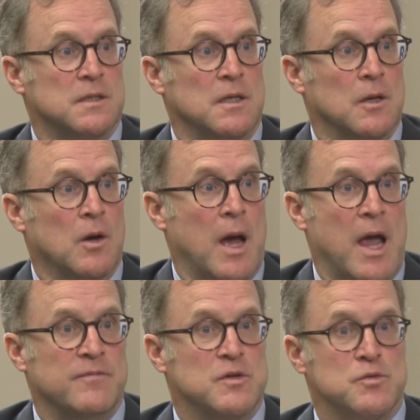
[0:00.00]
You know, I
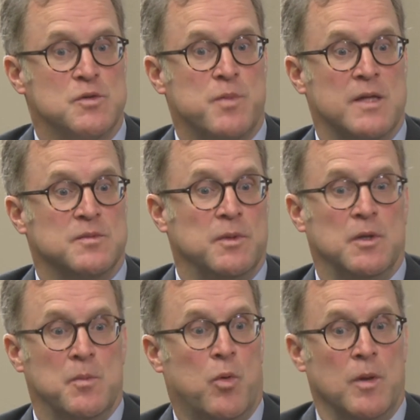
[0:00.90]
have this responsibility
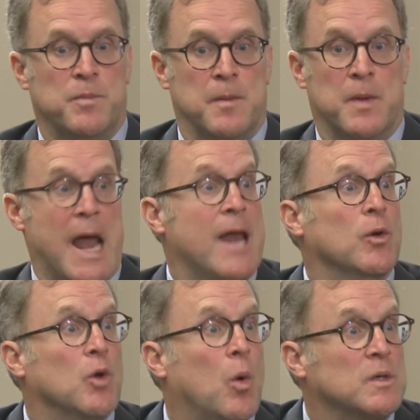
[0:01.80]
to appoint people, but I
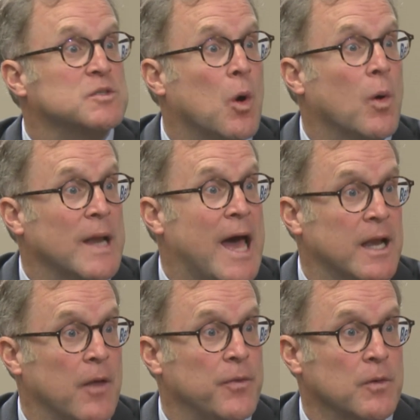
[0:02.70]
don't know what's going on
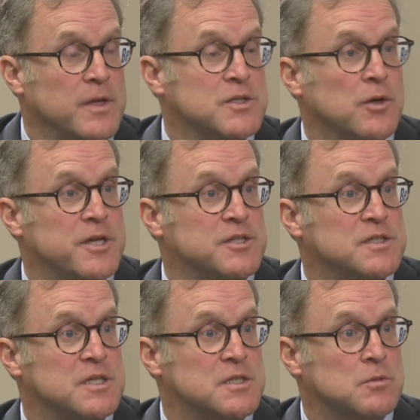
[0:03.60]
out there. Right. These are
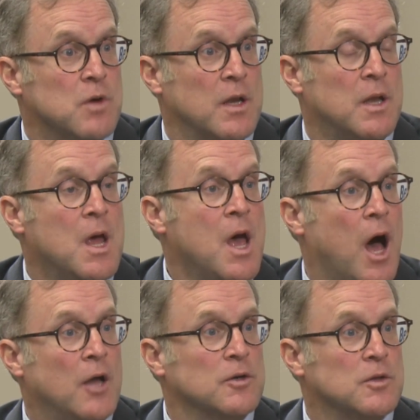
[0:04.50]
agencies that run
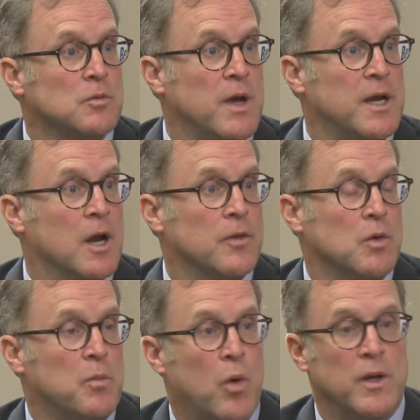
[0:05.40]
under the radar. They're
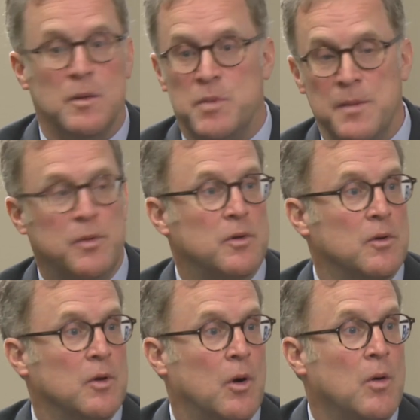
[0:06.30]
appointed. People
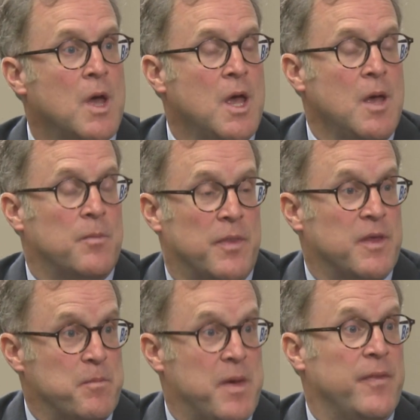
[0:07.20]
don't know, but
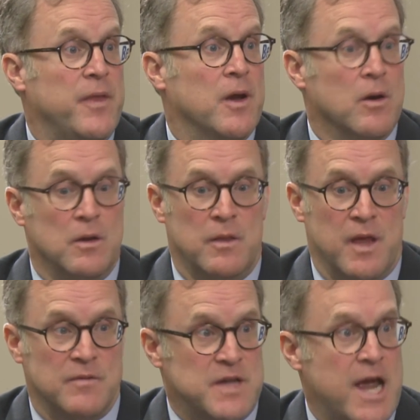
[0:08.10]
they've been there. They
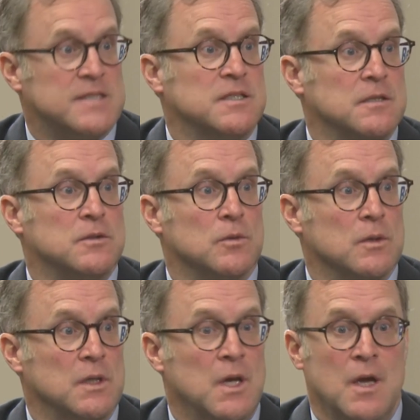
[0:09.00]
have taxing
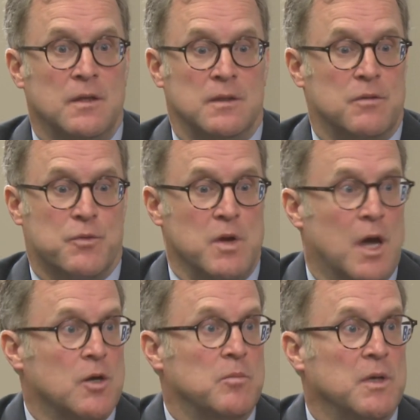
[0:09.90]
authority.
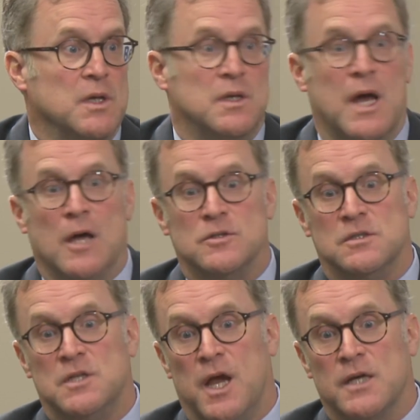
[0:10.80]
$300 million
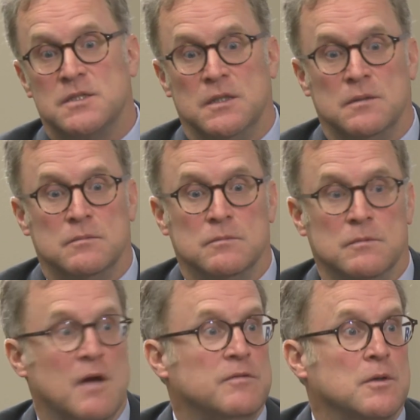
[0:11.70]
in taxing
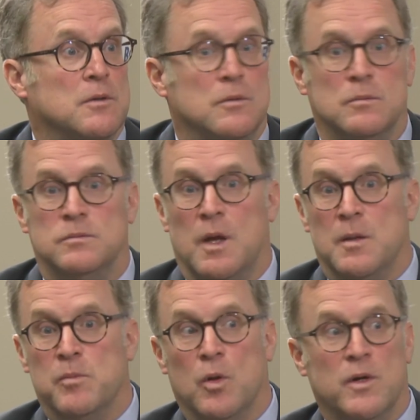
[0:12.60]
revenue,
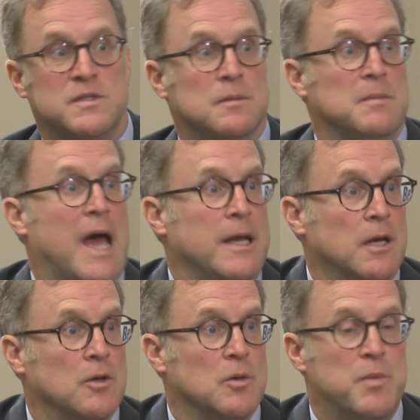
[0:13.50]
employs some
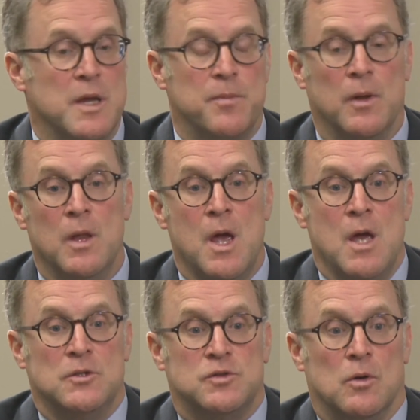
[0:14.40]
900 people.
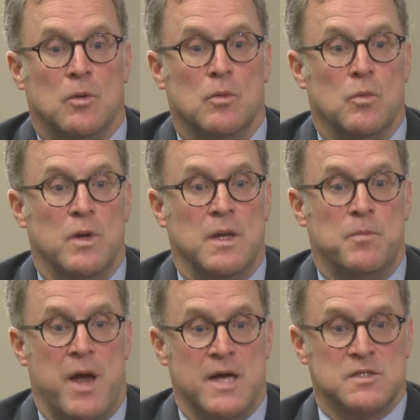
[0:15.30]
So we
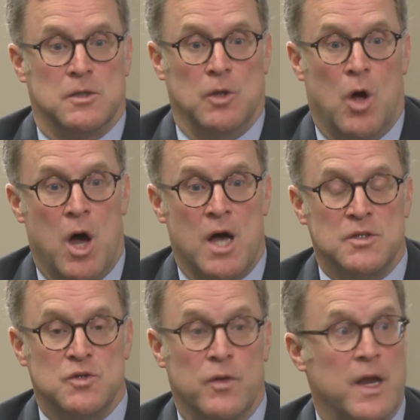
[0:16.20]
passed a law
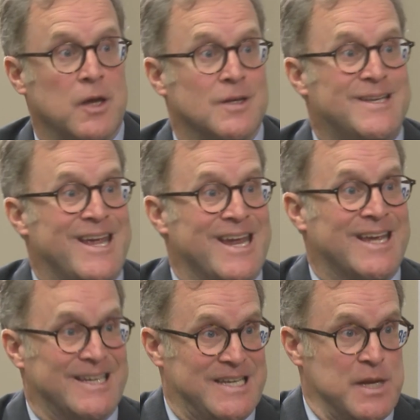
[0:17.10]
so that I could take
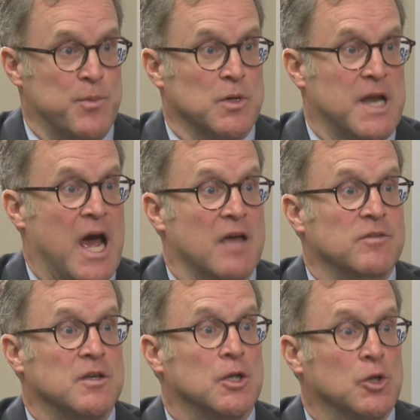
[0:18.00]
a deeper dive
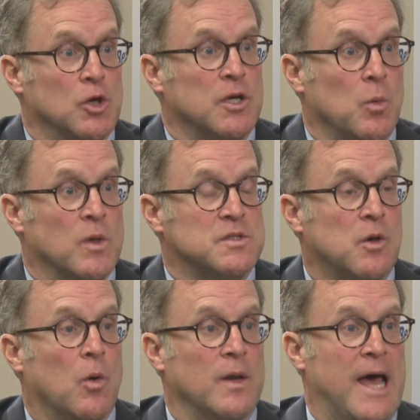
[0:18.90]
and to look at what's
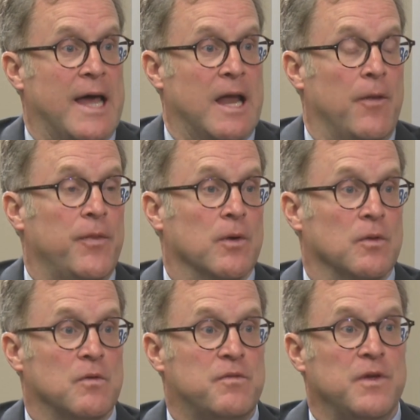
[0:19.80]
going on out there in
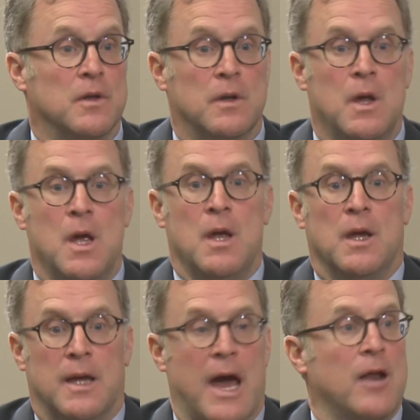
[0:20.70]
the field.
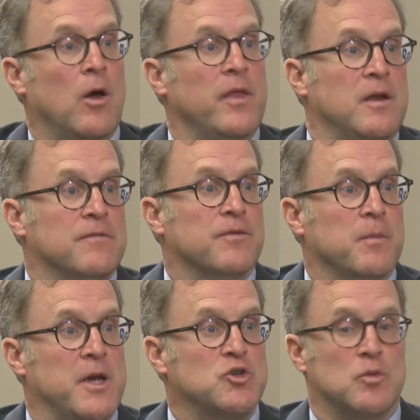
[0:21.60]
Got all that
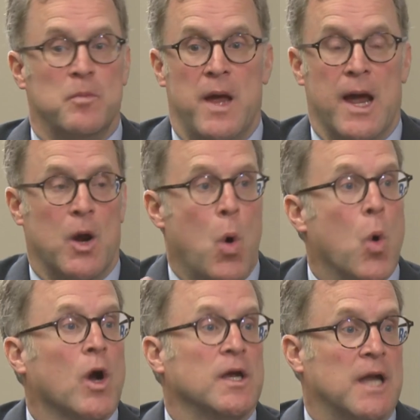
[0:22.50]
information back,
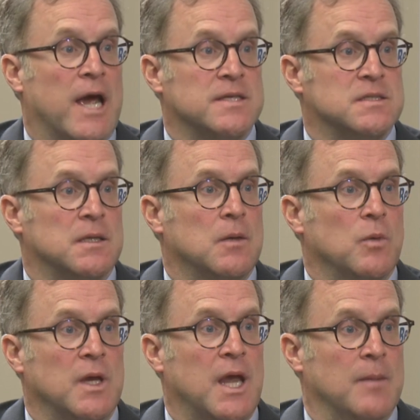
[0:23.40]
organized it.
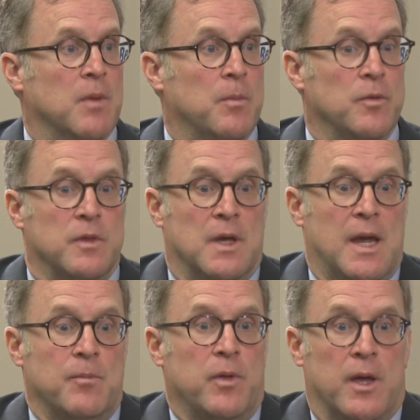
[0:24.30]
We came up with a
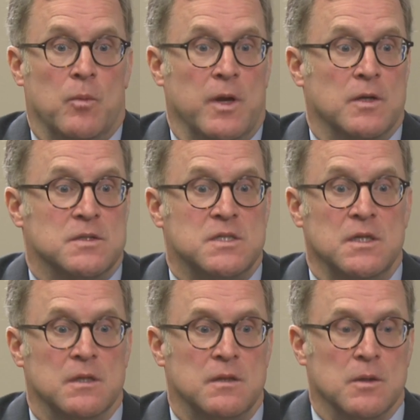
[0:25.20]
game plan. We could see
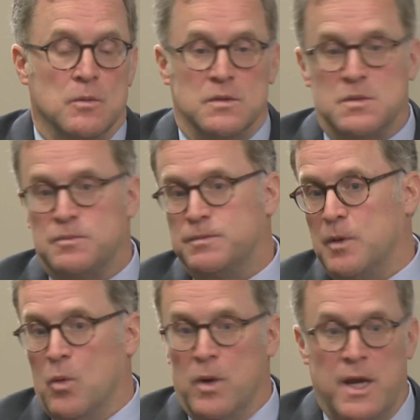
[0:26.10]
that there was
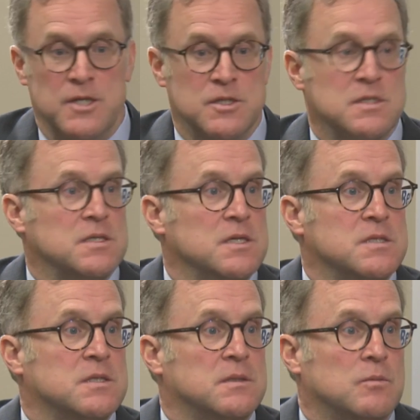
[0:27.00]
agencies
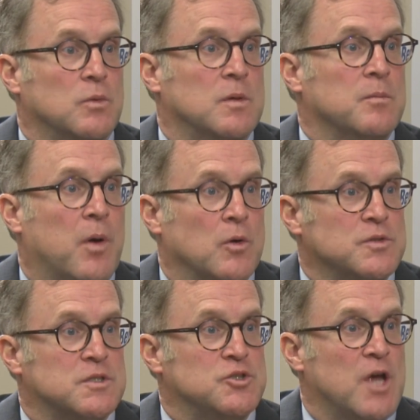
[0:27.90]
that wouldn't
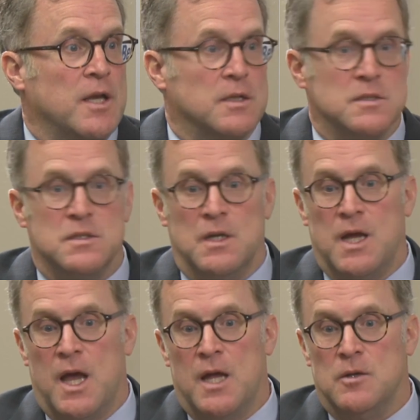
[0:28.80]
post agendas, that
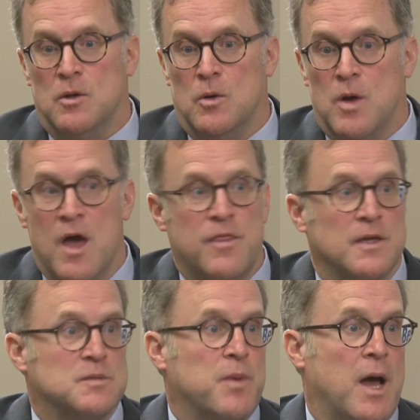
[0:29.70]
had no
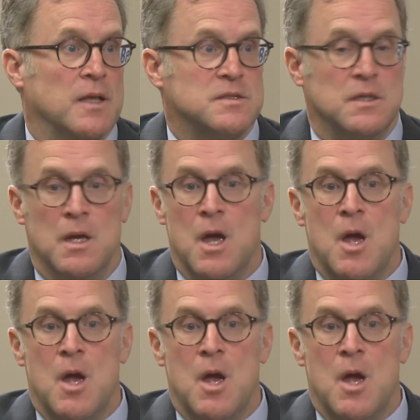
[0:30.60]
ethics policy.